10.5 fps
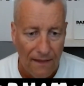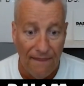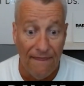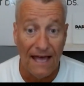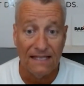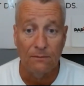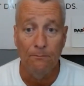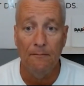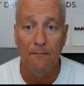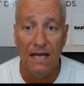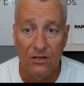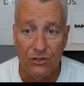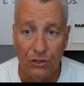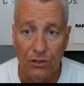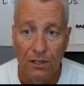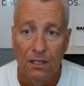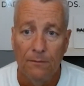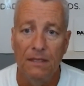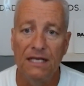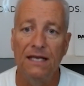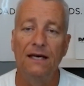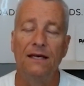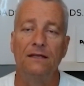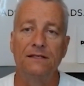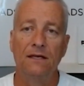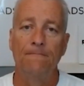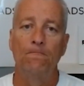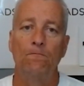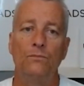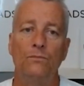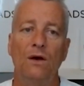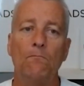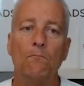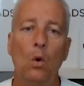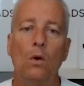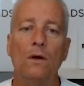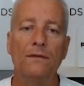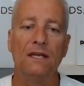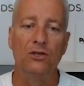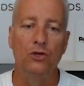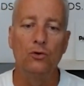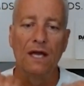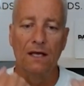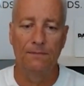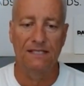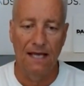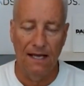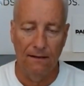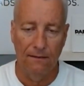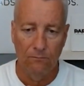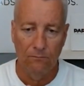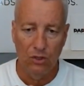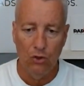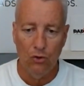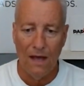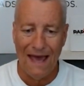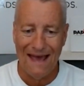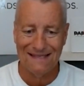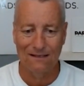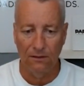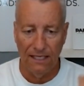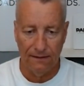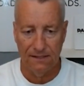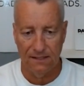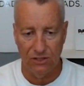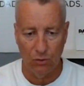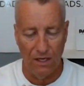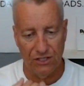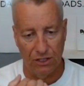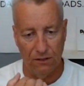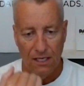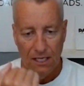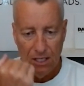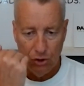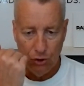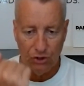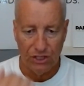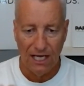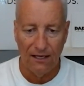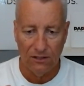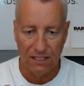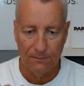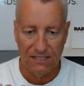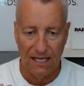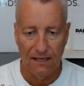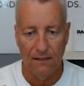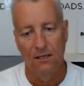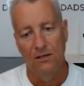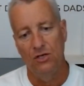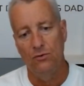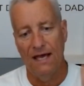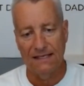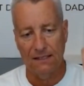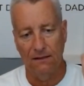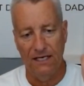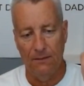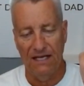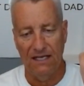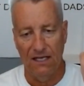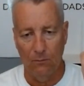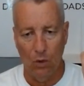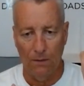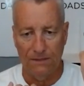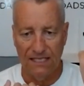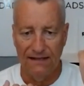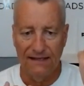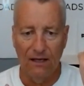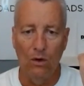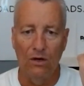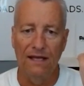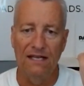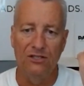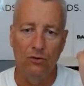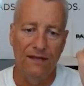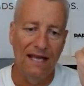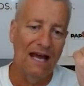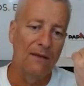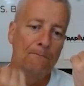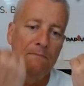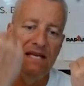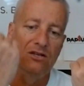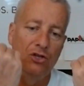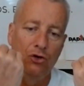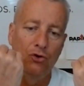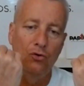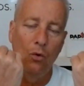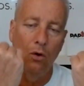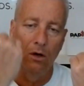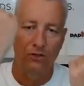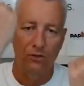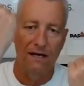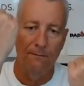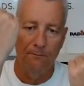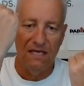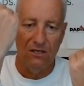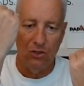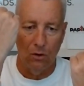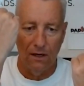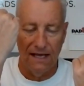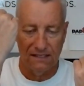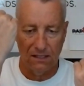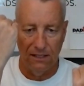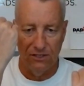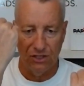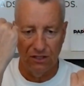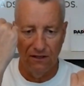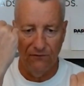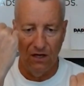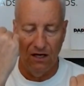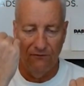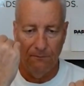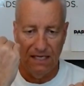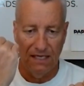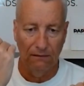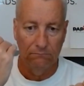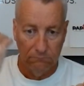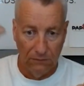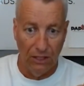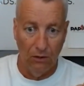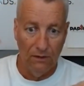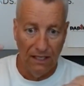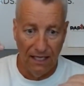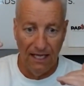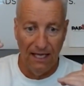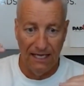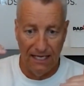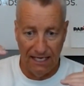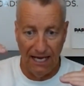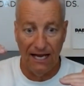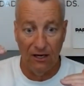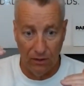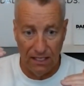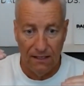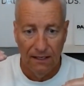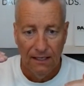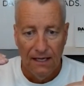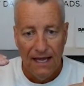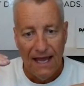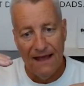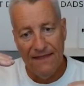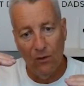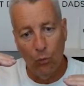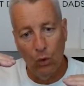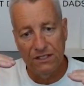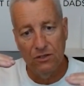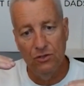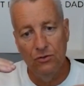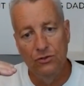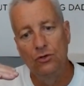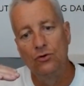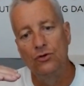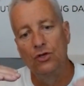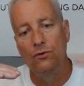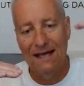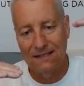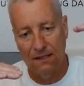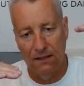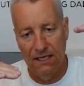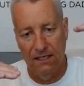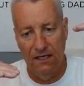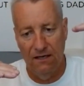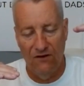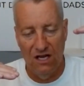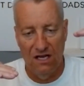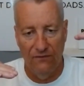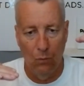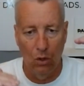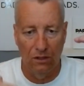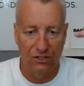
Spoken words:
That's major because the more that you get upset, you escalate the situation. Your child's upset, you escalate it by getting more upset. Then what do? They got to meet you or try to beat your escalation of being, angry. And then what do? You escalate it even more.